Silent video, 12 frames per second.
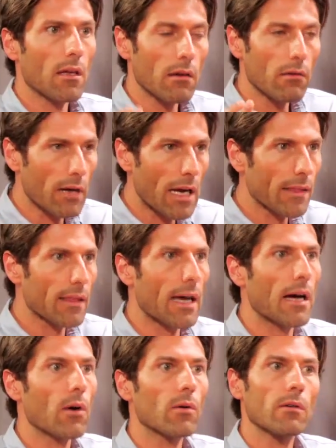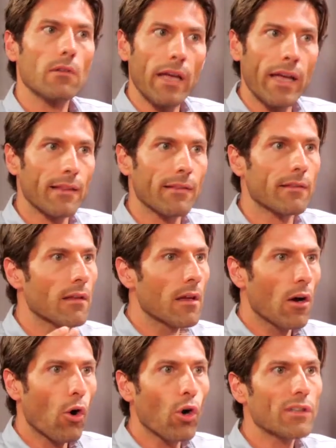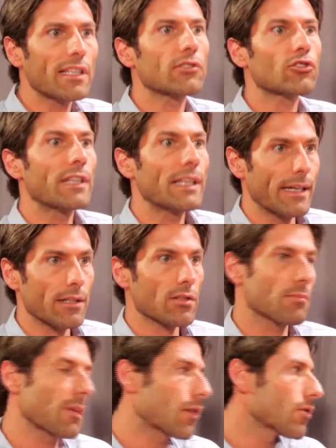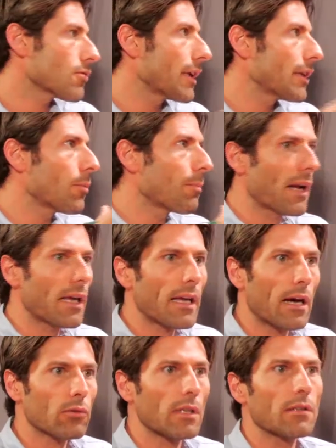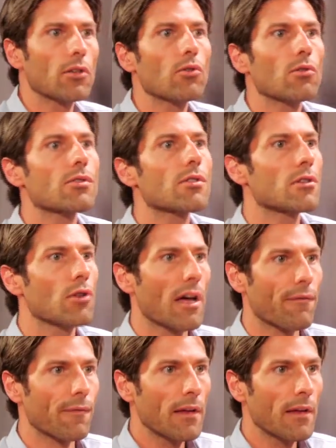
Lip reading: rundown, and all the triggers, because when you play out a news, you have